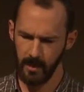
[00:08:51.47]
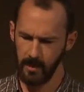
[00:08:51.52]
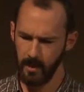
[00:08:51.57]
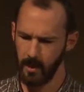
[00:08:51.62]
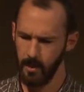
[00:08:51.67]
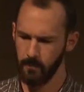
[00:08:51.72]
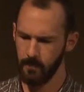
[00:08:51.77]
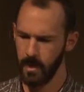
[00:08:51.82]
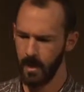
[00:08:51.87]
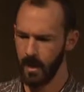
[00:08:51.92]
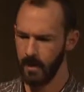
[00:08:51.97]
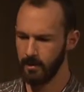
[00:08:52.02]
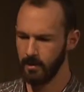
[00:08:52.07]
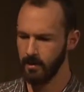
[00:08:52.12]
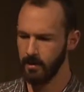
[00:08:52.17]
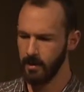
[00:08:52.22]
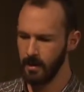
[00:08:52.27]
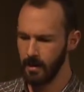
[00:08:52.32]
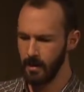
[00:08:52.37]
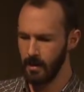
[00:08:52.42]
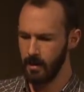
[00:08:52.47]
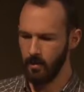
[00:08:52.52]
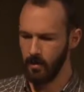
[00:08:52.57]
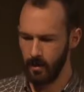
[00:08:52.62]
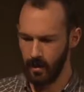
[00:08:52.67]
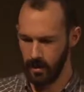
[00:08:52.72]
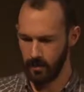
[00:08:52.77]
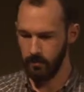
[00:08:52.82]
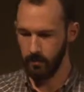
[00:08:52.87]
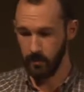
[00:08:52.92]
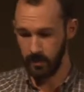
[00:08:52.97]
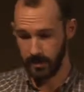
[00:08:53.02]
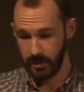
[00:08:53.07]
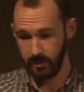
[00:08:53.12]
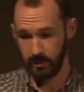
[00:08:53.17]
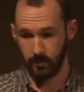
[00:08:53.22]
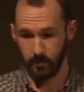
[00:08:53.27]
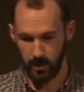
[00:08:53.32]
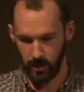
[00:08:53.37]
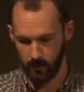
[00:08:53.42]
Um, and, and
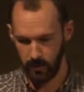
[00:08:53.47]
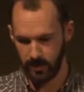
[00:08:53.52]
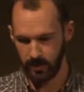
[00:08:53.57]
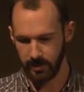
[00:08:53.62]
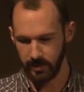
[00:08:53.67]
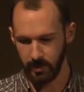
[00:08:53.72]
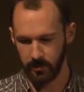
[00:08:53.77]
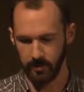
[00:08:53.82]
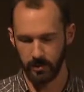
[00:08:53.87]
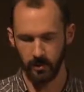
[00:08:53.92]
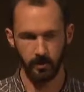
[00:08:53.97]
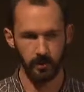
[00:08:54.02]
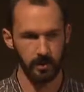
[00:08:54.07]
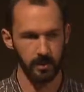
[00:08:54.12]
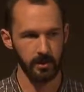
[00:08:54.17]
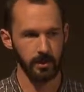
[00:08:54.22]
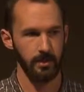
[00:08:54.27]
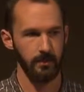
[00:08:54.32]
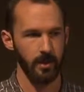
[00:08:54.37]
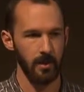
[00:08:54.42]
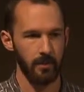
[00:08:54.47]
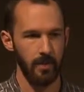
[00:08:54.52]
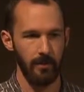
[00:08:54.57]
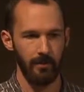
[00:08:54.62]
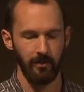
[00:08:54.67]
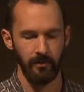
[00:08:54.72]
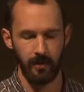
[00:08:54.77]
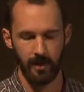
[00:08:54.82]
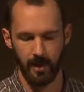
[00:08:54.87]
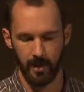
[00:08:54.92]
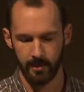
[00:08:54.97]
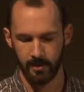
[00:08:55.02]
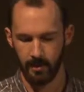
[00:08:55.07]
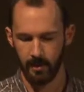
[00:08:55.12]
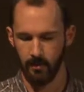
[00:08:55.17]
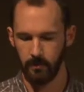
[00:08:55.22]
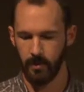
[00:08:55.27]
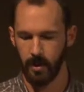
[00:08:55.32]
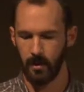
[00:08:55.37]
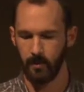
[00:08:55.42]
protected properties also, which is something people have been asking
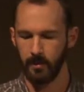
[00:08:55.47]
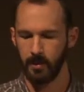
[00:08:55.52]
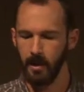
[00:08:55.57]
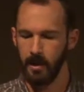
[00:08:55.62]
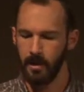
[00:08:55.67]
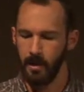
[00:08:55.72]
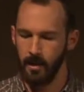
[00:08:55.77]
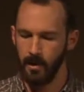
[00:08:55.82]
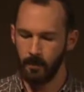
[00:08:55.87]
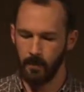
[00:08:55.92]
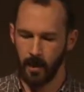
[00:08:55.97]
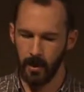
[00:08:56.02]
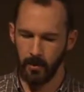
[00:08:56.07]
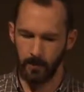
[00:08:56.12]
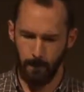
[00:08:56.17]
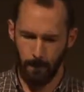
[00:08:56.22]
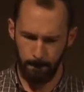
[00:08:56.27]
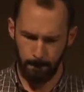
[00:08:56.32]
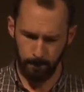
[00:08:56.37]
about. But